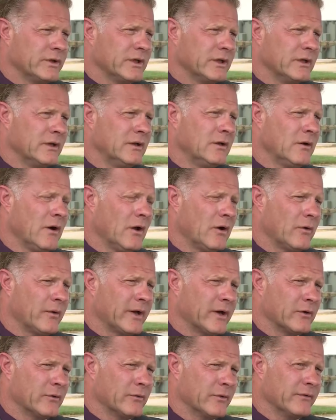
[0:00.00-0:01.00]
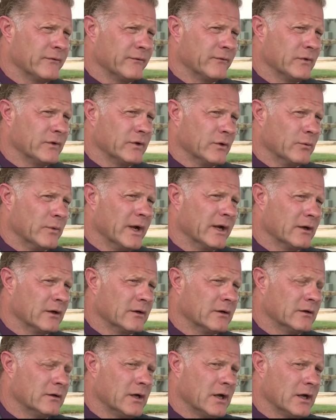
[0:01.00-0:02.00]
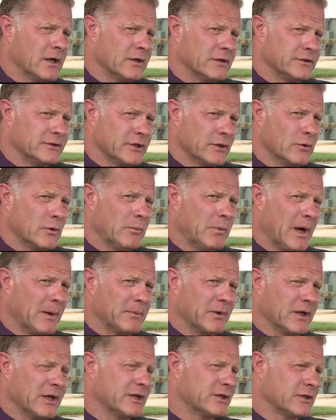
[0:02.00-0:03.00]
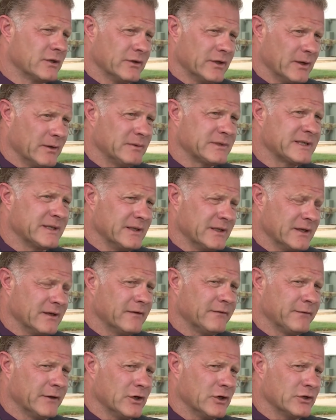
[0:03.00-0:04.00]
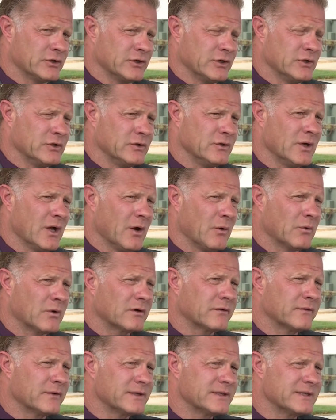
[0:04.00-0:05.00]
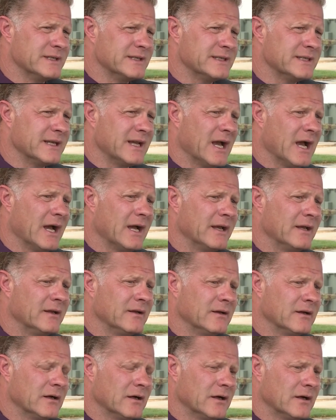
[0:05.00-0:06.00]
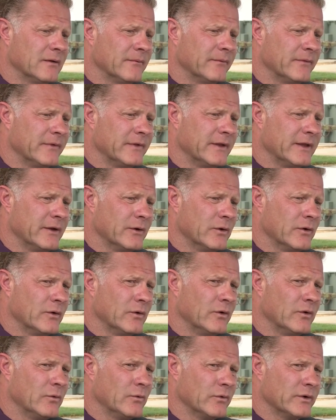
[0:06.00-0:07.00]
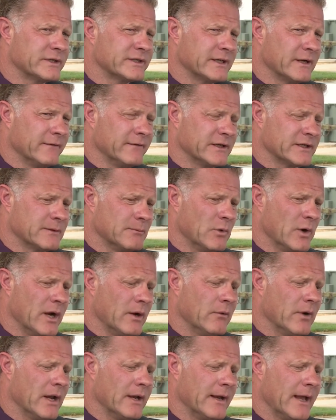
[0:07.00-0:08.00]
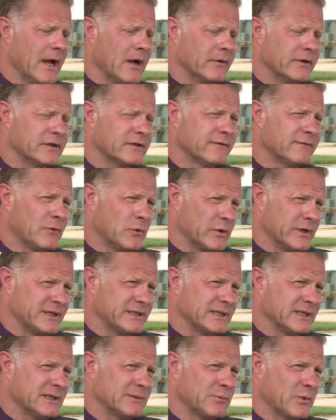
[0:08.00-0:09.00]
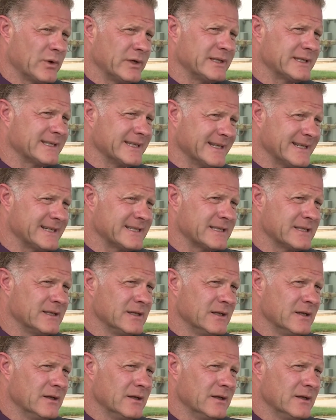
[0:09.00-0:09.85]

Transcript: The Colorado, the regular uh, general population, the offenders that do not work for CCI, um, their recidivism rate right now is 46.6.